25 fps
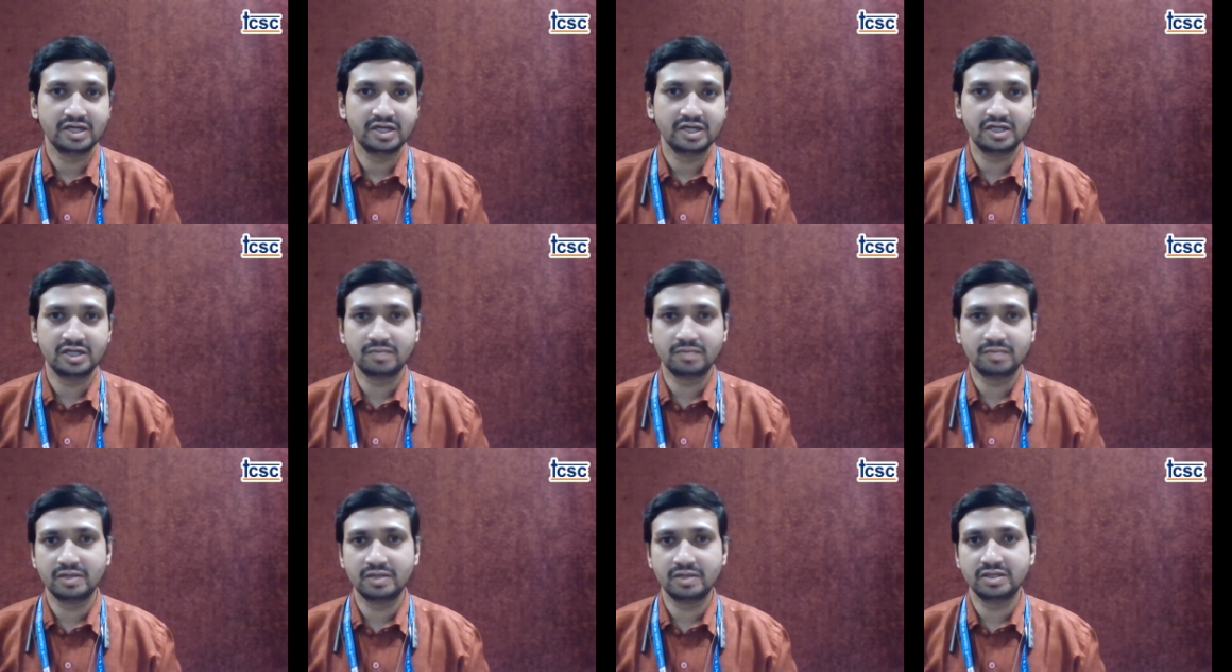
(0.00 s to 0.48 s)

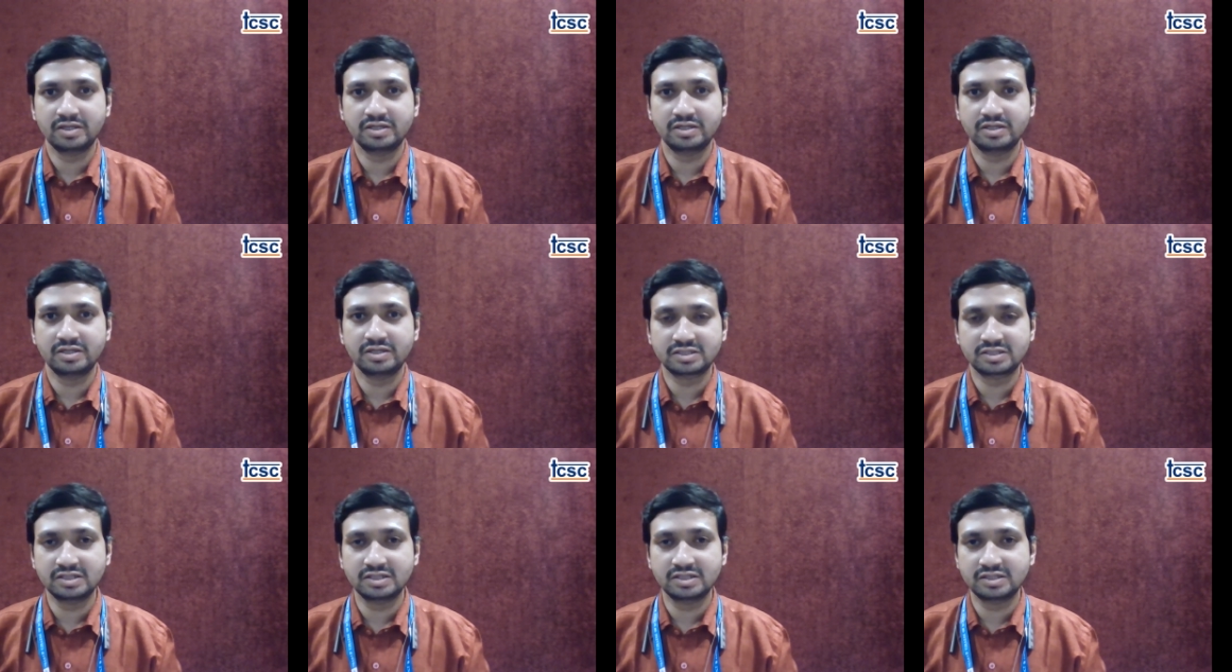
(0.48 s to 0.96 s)
interplanar
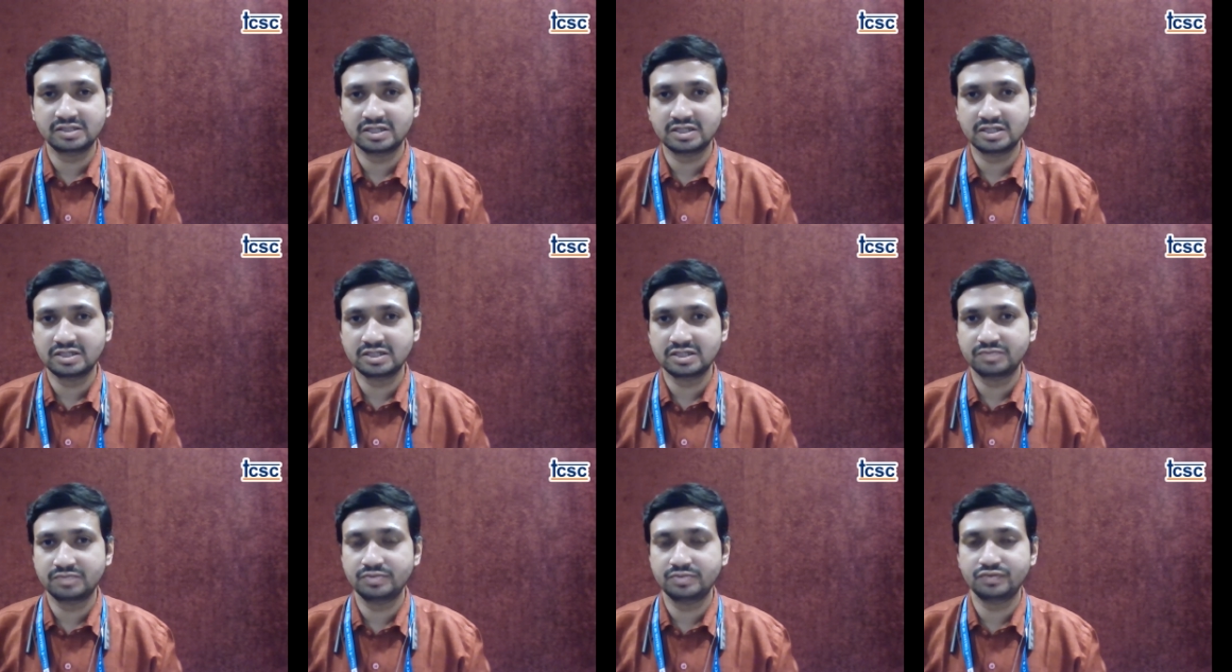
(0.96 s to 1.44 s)

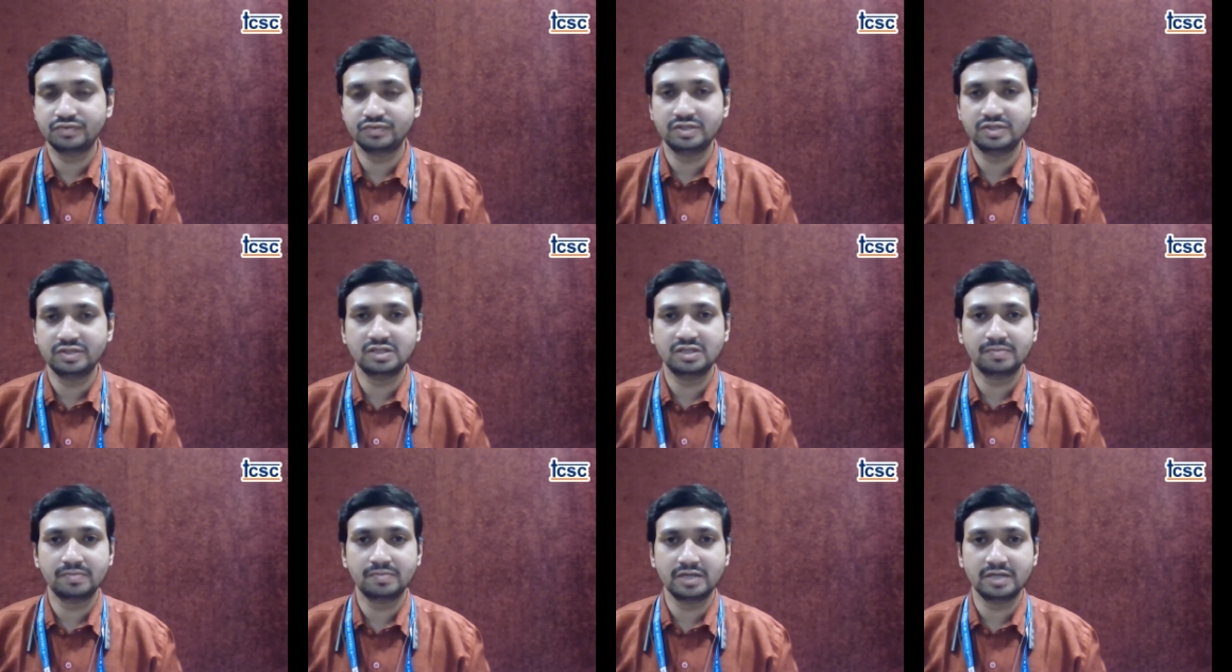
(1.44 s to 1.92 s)
distances
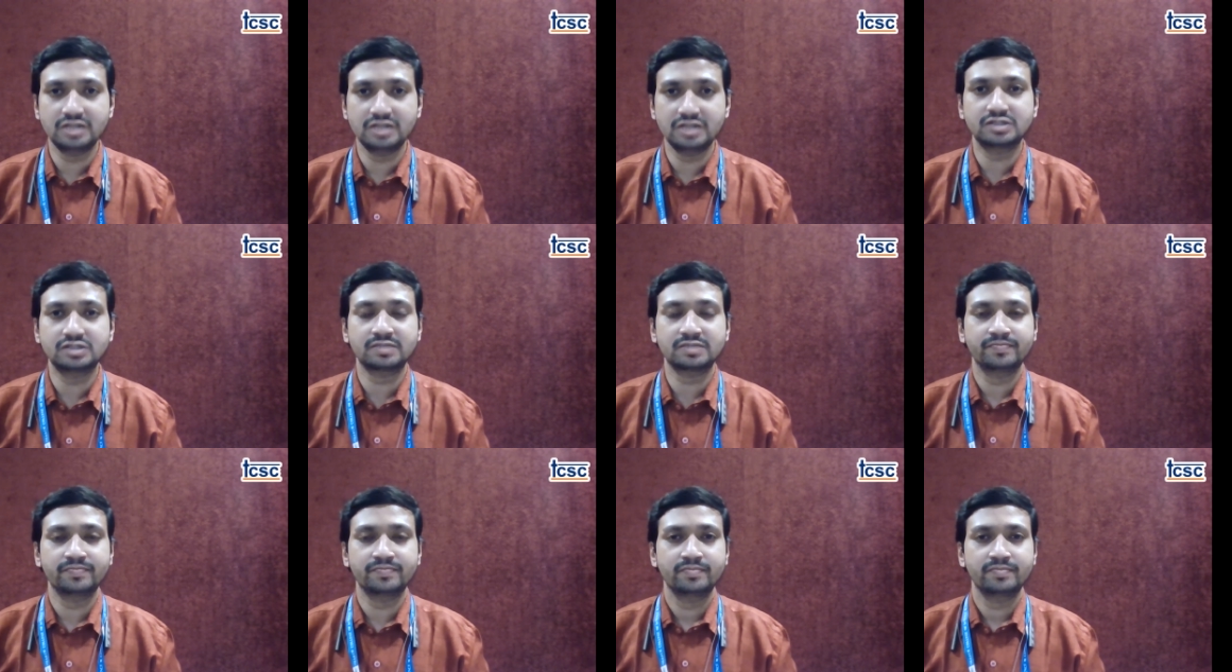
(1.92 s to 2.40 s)
between the
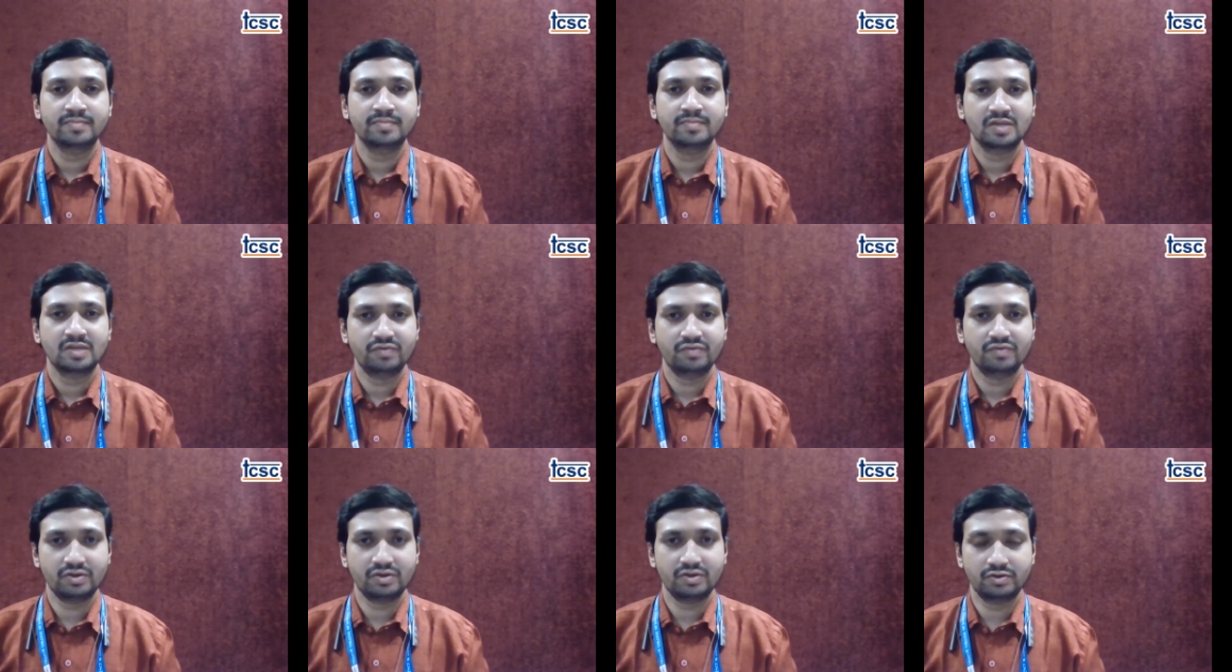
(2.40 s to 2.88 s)
planes
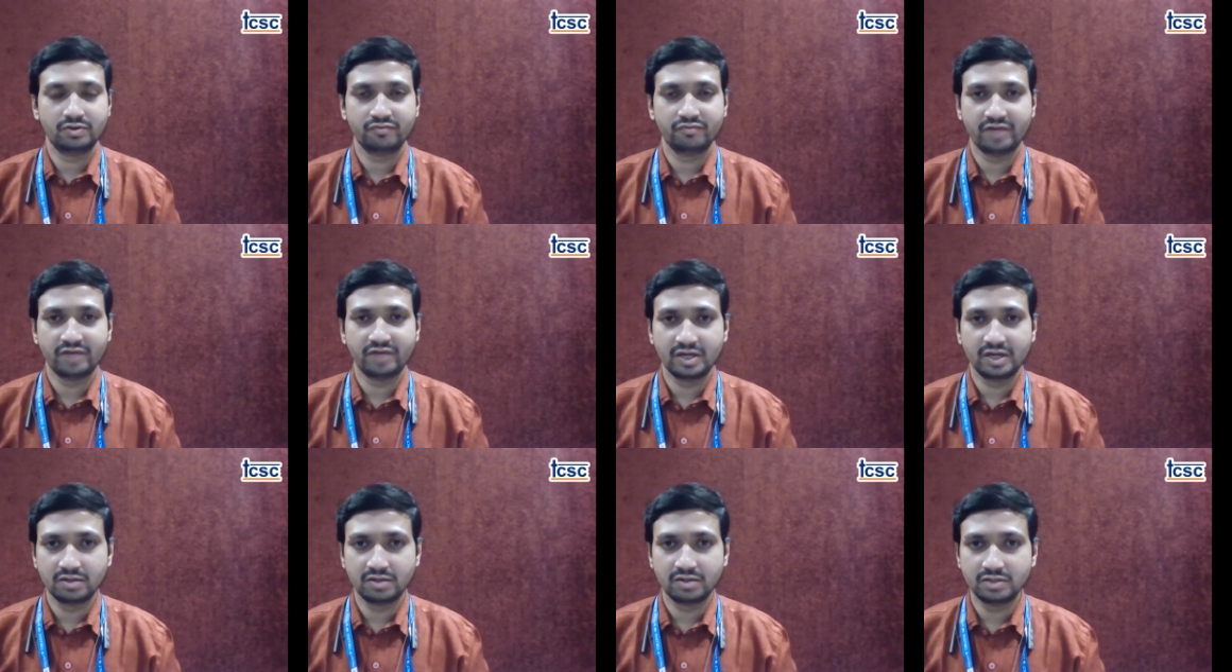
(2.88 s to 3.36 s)
we are going
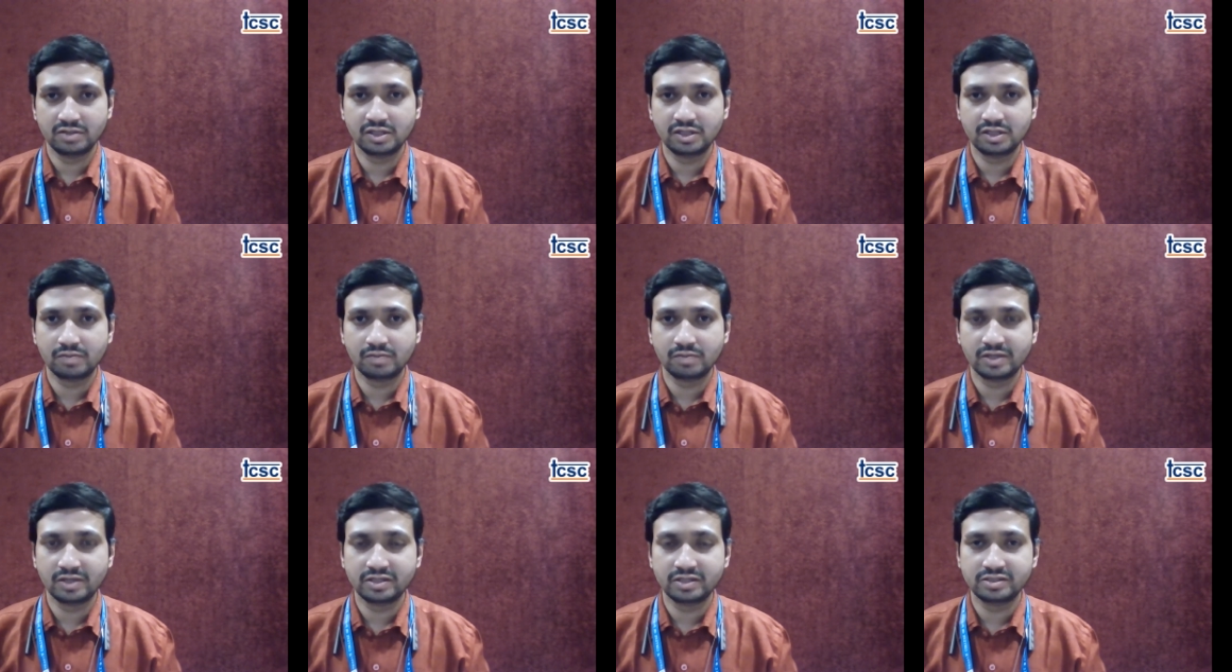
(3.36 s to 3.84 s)
to find out the
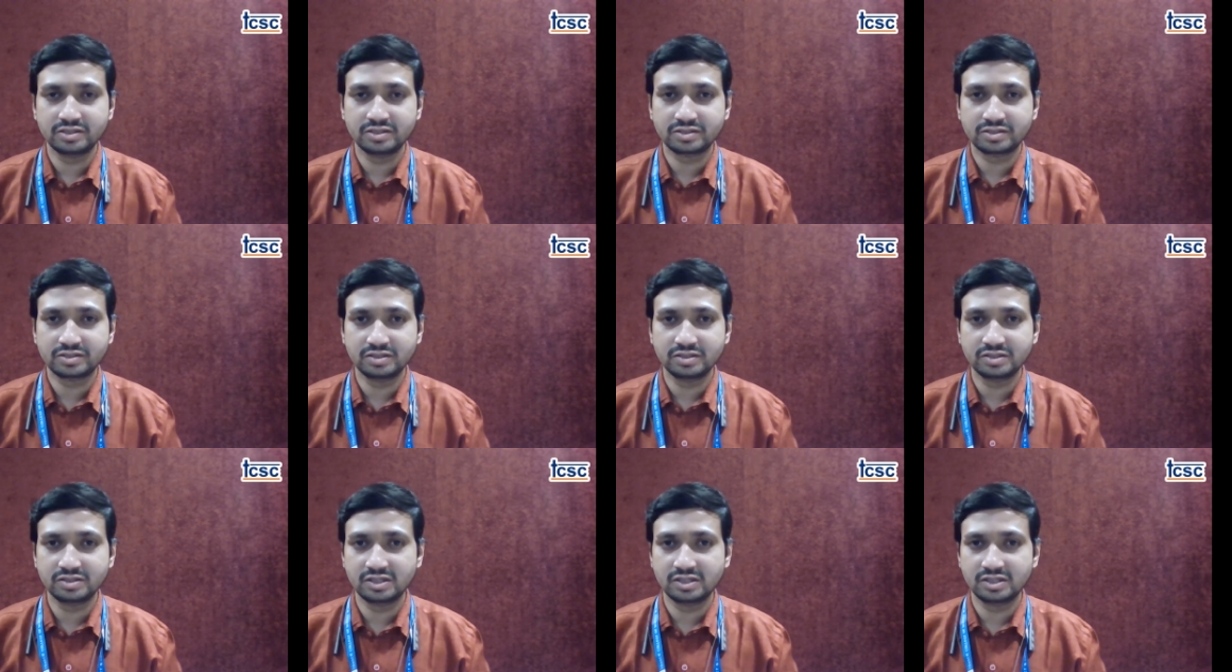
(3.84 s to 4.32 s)
interplanar
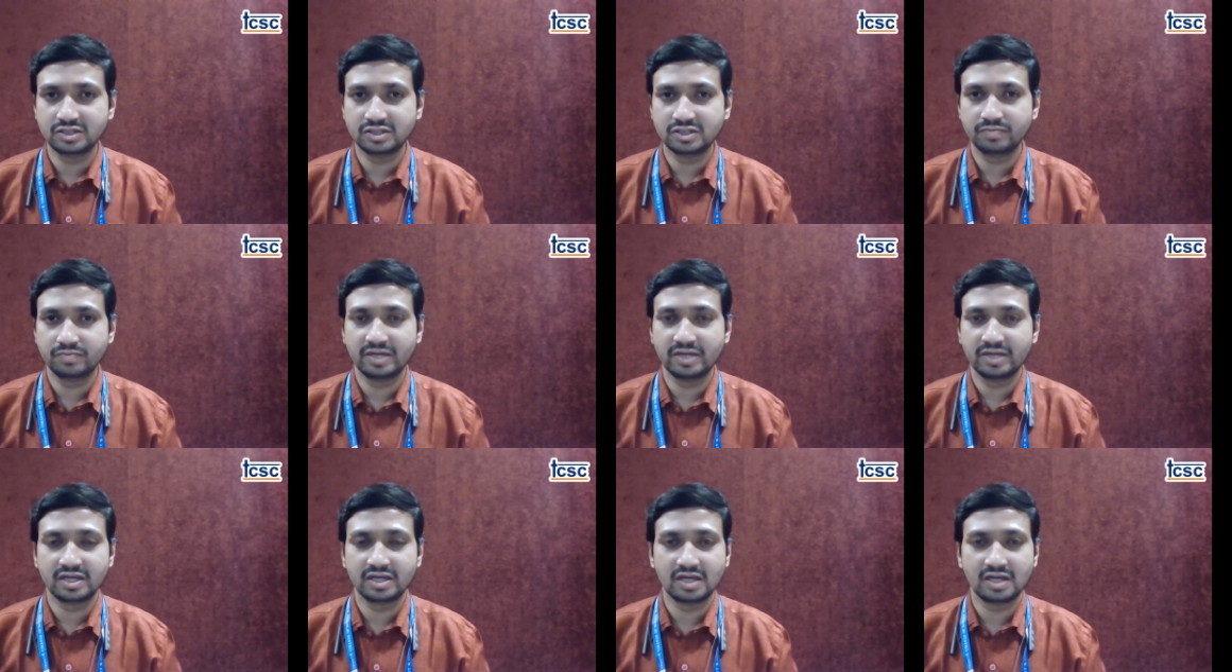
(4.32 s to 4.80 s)

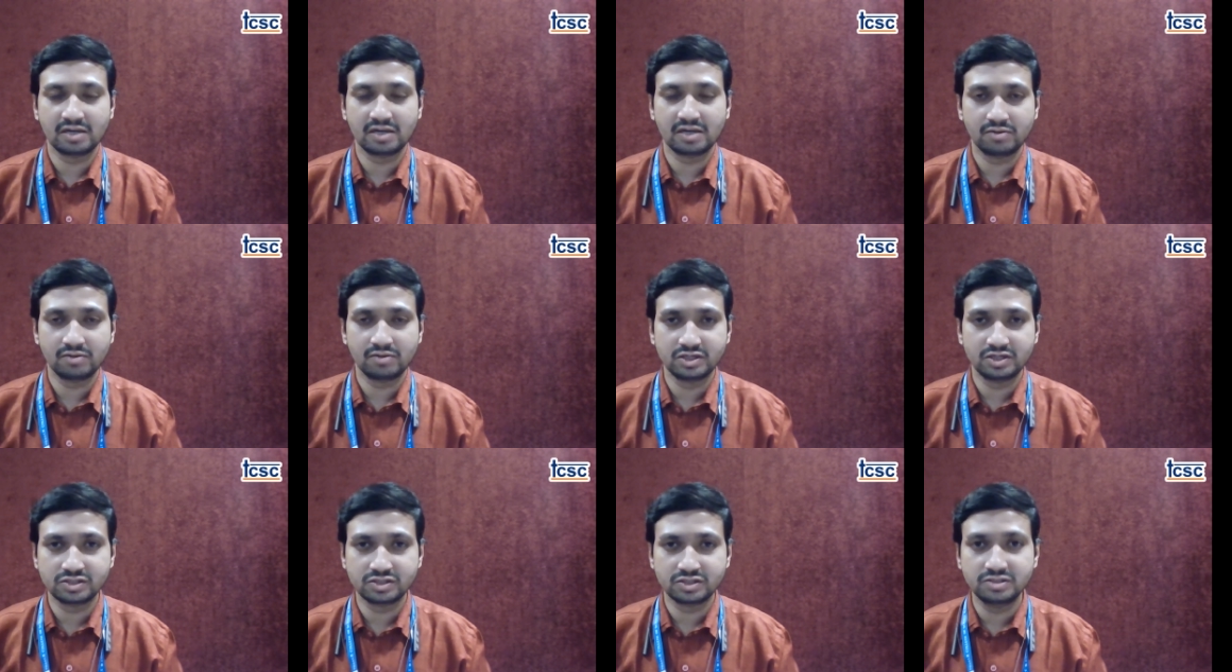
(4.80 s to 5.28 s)
distances by
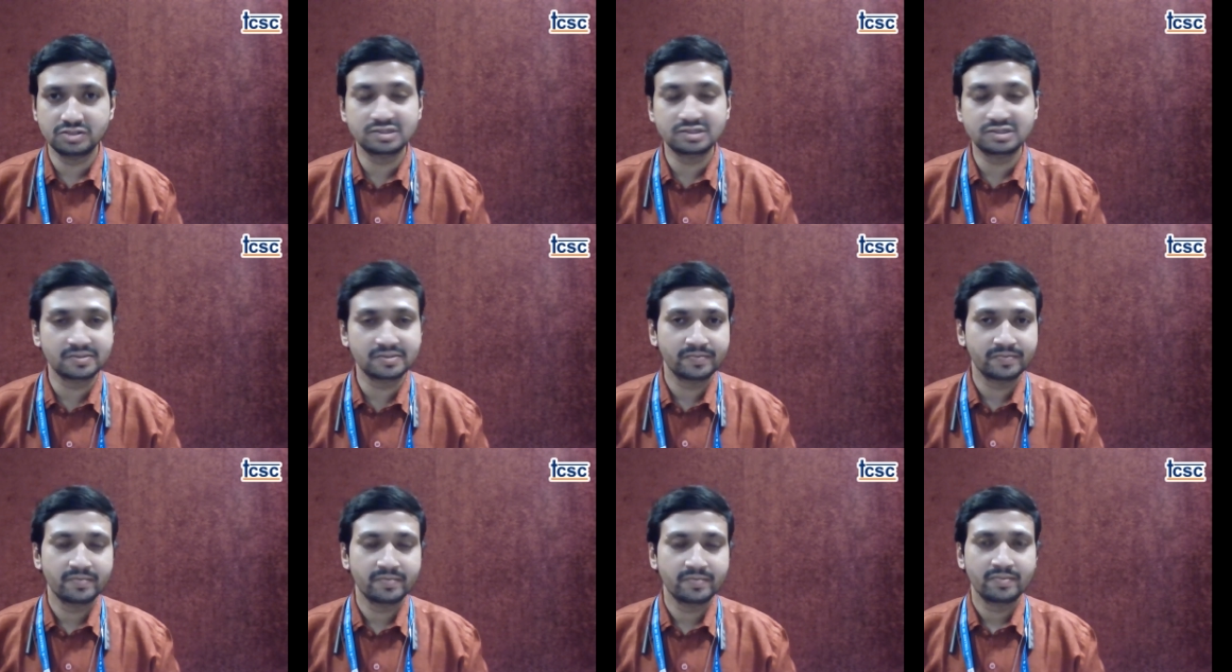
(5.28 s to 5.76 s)

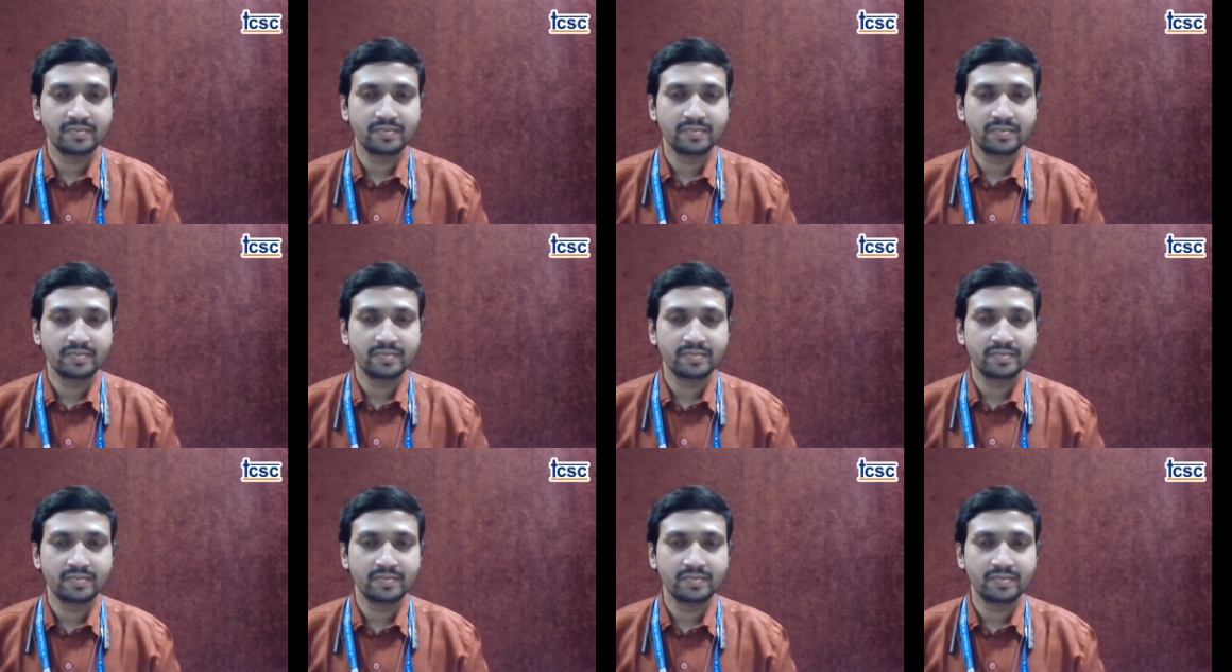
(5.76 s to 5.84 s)
calculations